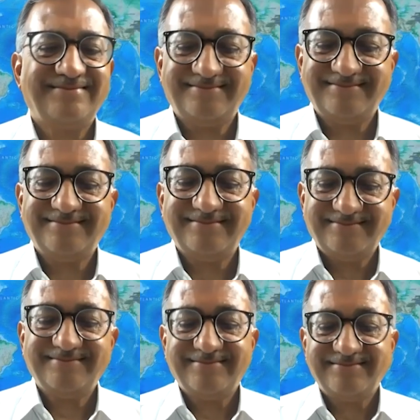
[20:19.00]

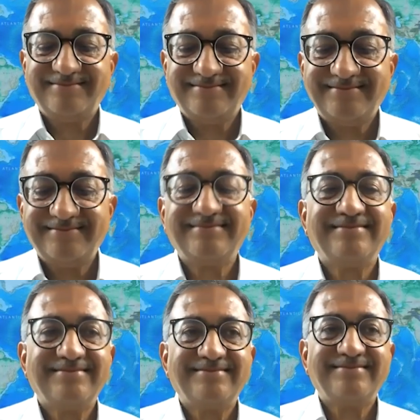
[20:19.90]

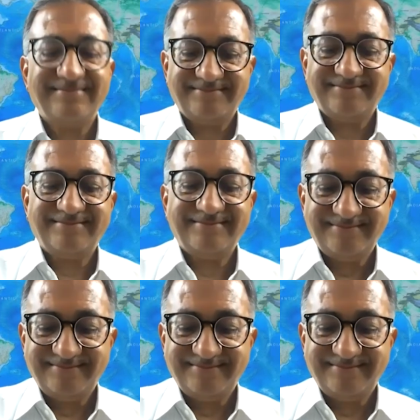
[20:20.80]
No words are spoken by the person on screen.